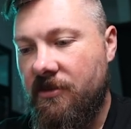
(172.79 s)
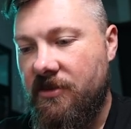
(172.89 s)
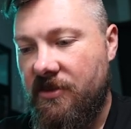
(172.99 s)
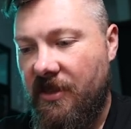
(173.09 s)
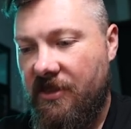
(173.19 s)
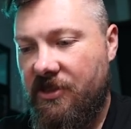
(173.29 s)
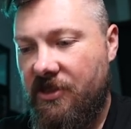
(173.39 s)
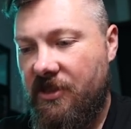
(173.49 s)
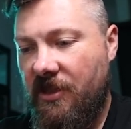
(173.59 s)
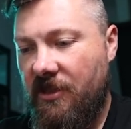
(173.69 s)

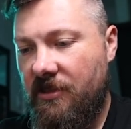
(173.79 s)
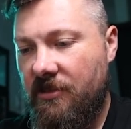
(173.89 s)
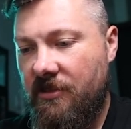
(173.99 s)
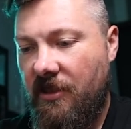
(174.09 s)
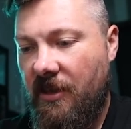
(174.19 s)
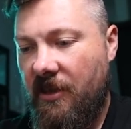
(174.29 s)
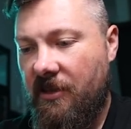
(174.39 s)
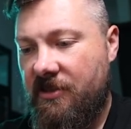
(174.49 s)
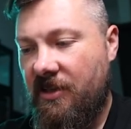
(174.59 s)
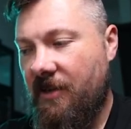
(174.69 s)
Detection Kit,
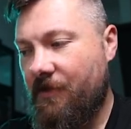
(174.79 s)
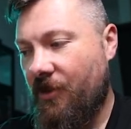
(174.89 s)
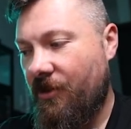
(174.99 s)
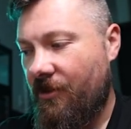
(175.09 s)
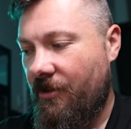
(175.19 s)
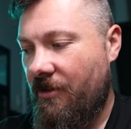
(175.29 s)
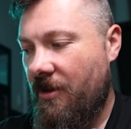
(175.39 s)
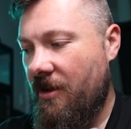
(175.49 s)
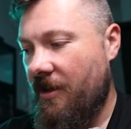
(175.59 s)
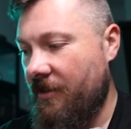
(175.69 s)
and a Tapo,
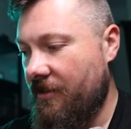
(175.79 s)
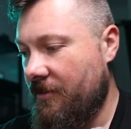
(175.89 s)
alright.